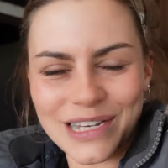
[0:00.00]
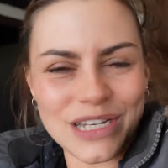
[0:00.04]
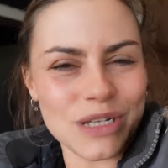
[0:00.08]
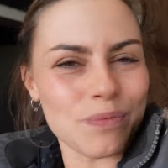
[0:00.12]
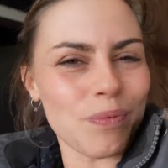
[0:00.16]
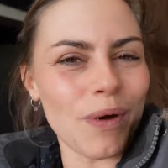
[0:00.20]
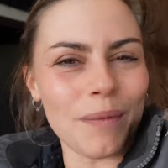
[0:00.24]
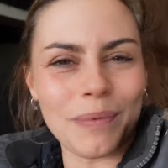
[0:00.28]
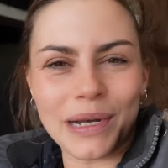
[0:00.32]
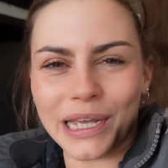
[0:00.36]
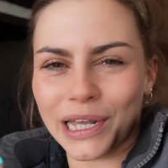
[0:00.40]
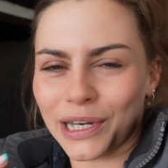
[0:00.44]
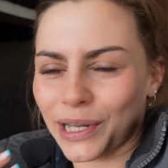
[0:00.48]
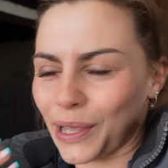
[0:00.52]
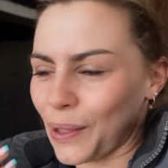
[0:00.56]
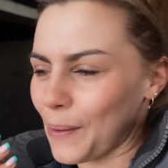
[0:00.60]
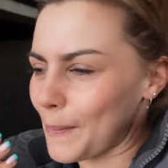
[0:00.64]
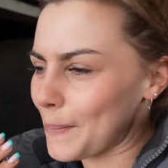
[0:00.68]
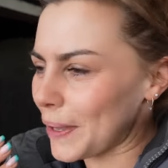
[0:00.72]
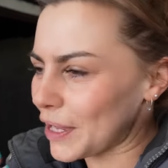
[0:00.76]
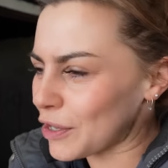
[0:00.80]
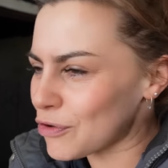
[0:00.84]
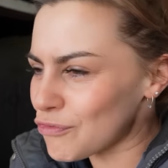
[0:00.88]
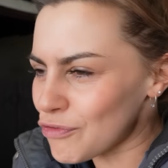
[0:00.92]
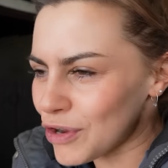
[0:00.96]
She's probably going to go a
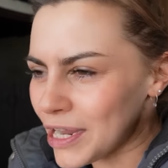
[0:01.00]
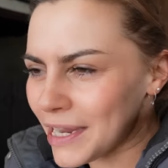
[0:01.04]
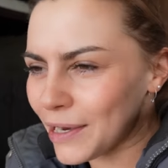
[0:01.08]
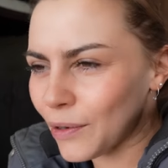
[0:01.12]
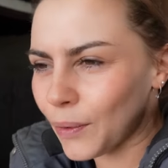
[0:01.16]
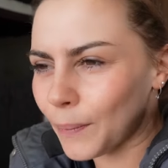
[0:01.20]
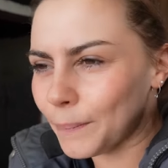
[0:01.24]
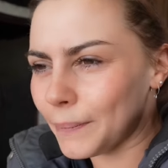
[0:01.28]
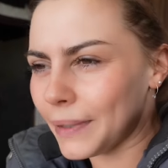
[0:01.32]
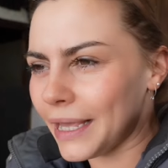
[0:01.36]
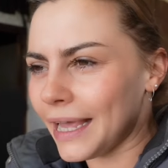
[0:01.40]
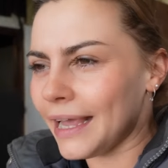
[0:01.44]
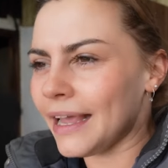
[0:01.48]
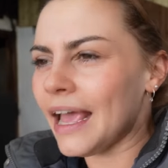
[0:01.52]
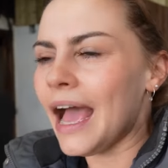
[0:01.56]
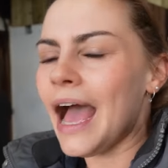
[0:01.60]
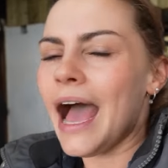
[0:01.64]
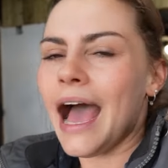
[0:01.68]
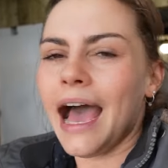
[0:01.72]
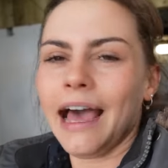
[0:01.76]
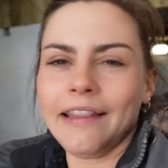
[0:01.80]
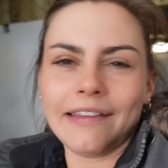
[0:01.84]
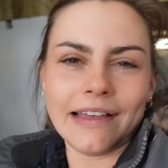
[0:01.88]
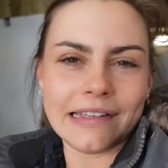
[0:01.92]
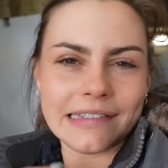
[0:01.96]
bit green on me,
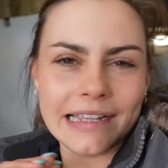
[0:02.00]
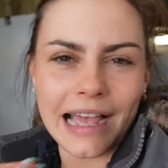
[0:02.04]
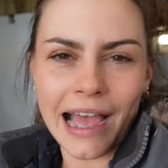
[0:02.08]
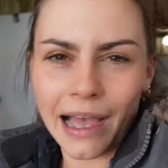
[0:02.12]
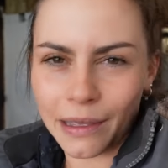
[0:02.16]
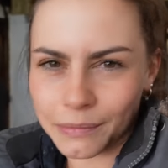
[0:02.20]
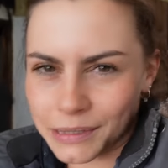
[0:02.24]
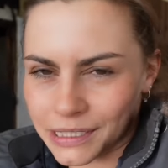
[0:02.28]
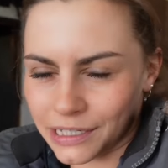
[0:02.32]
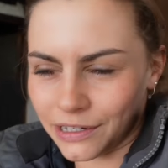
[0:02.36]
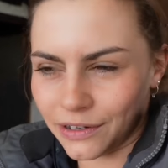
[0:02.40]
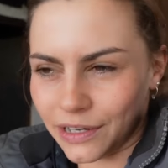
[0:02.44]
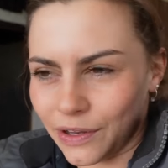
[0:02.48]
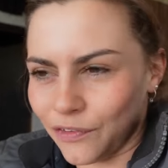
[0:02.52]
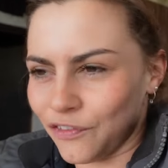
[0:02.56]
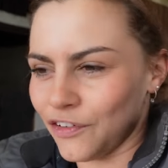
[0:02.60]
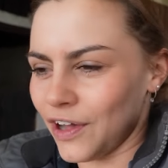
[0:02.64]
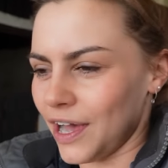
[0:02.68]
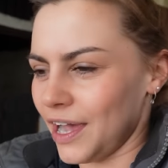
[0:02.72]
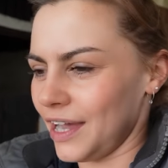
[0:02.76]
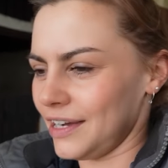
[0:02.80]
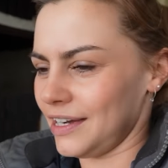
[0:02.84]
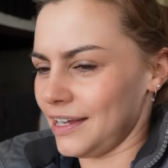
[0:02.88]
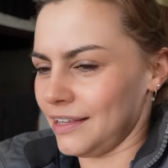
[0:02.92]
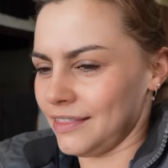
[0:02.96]
and that's absolutely
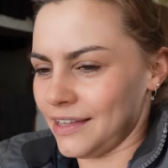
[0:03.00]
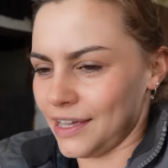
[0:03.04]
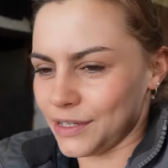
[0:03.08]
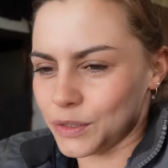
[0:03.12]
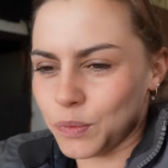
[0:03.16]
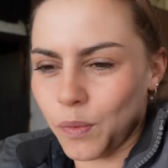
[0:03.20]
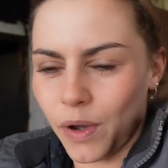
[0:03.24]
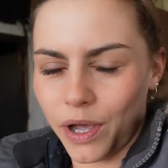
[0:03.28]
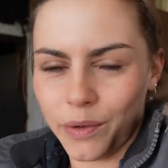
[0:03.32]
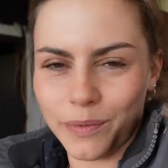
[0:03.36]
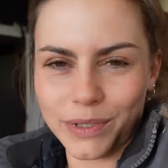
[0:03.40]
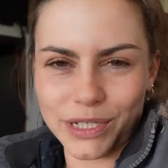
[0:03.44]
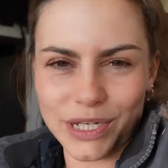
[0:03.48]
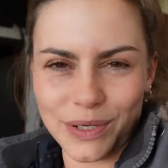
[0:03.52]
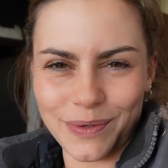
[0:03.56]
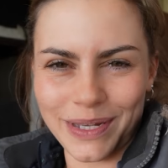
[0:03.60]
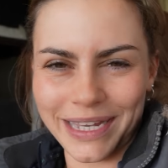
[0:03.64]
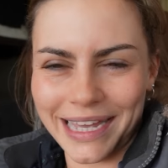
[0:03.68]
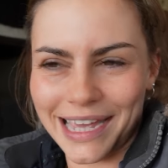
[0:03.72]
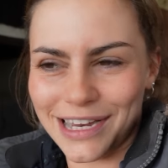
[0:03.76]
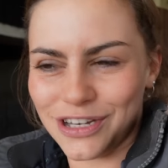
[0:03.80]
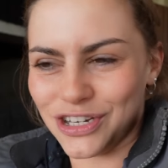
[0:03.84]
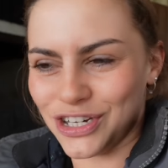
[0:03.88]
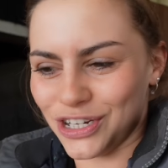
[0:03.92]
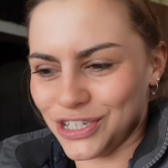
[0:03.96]
fine, and that's why we're
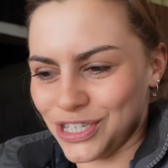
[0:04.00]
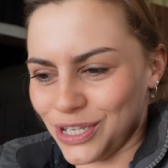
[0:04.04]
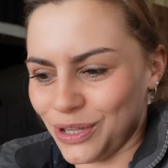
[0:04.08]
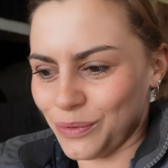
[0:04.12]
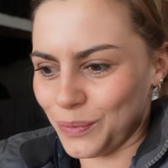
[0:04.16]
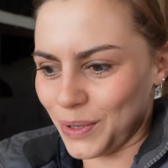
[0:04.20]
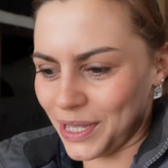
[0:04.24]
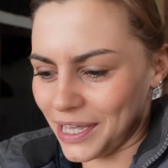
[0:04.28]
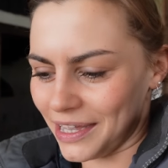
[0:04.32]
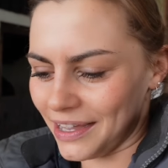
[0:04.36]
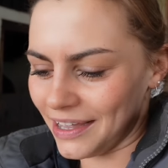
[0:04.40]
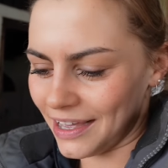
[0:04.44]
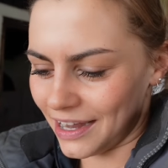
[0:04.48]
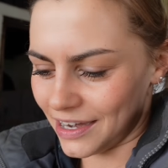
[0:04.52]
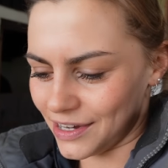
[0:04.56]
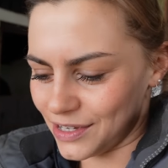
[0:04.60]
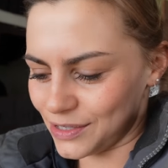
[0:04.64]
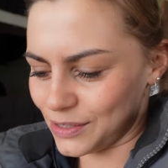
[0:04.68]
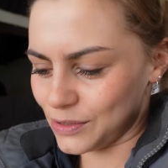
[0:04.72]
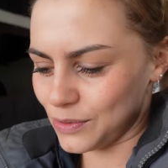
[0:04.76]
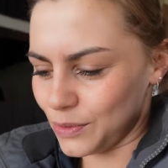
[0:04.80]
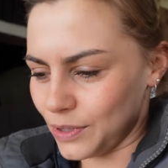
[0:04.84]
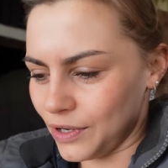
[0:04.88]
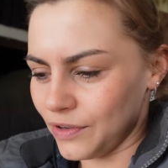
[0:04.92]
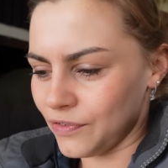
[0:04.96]
doing it, just so that we can get it
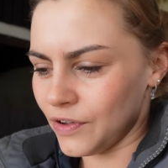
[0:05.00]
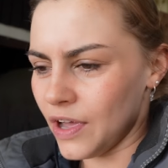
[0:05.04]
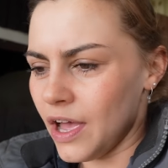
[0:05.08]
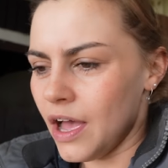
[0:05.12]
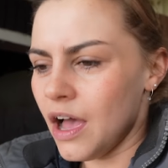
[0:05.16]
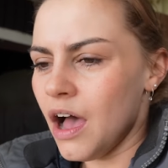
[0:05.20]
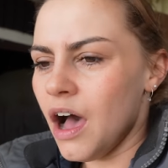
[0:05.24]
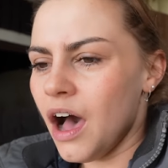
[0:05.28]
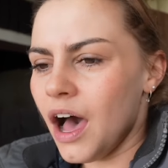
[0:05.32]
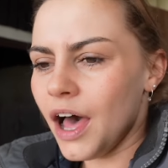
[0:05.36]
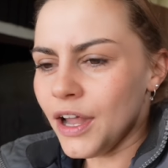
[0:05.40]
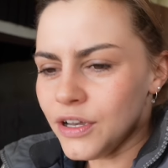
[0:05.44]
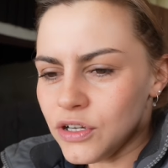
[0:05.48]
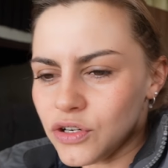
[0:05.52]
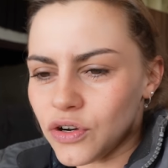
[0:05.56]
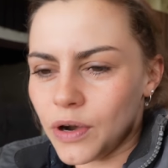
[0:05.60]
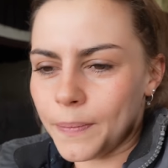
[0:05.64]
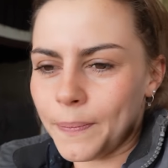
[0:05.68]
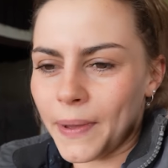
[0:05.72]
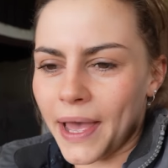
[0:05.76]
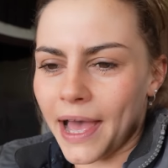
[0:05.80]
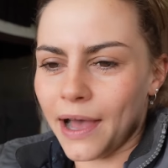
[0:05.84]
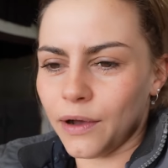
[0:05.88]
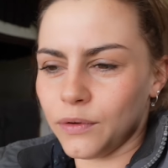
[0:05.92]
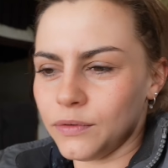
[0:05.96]
sort of under our
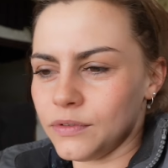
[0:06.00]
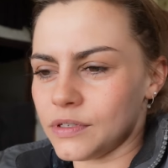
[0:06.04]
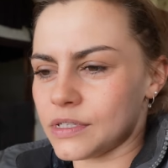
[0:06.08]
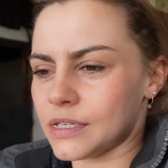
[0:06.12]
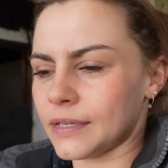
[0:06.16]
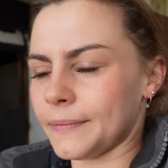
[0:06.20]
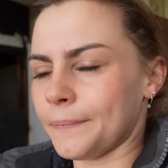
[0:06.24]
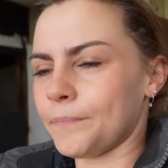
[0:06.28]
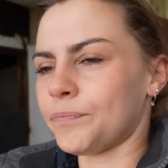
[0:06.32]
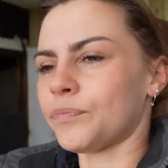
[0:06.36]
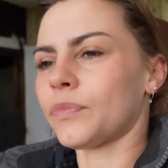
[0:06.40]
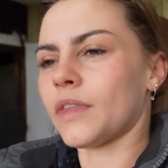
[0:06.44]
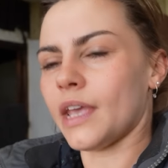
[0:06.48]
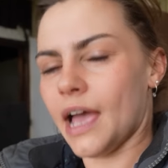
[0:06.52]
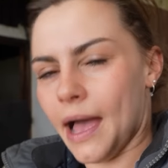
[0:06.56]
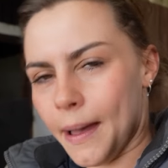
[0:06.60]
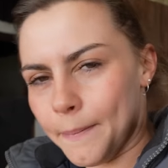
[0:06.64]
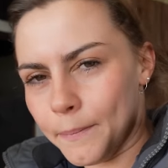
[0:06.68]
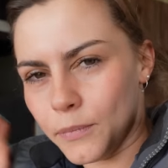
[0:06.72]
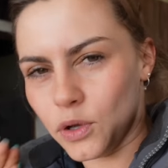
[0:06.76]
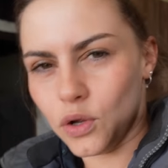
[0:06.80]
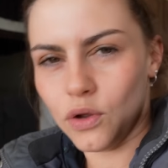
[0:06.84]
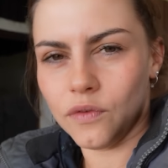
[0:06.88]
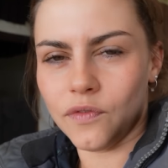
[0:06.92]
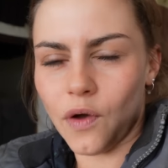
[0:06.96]
belts
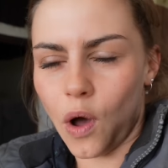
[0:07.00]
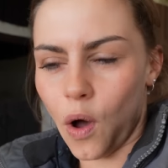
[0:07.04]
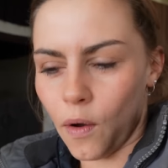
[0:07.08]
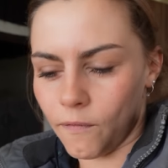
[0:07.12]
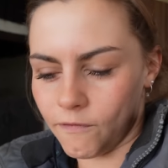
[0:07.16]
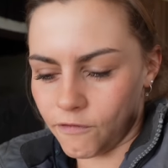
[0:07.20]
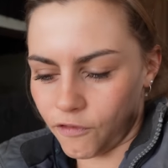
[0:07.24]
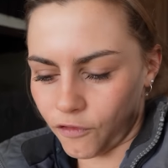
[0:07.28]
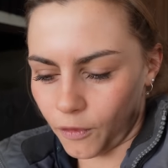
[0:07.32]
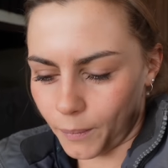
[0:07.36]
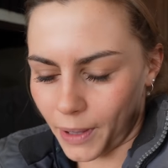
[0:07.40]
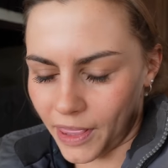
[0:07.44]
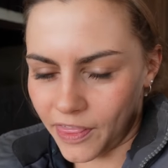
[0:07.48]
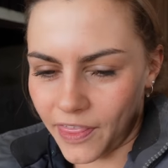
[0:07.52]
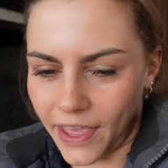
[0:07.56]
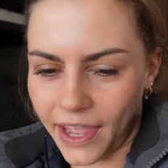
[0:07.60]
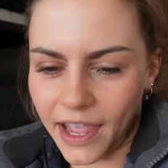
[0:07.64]
and move on from it.